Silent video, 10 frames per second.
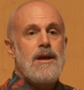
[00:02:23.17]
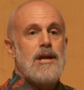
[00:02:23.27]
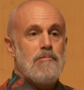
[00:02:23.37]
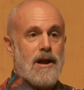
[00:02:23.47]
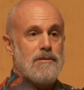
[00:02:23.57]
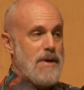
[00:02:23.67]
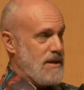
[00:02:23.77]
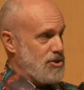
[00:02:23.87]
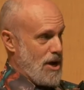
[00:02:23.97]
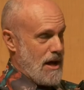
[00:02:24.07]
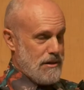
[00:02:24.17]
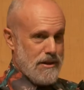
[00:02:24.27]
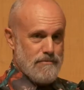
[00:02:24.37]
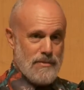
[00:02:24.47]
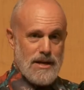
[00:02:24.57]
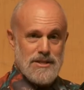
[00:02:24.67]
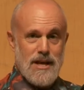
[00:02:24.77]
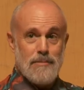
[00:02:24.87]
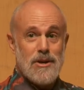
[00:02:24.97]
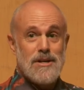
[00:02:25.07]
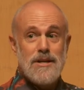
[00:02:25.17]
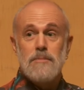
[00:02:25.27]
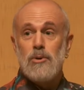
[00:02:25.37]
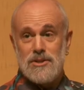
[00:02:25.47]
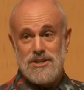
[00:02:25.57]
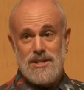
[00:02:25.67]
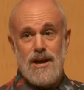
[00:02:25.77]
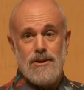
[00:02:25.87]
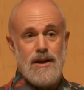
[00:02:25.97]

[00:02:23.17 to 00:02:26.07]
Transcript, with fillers: He recommended Jonathan. I said, I'm going to need a book designer.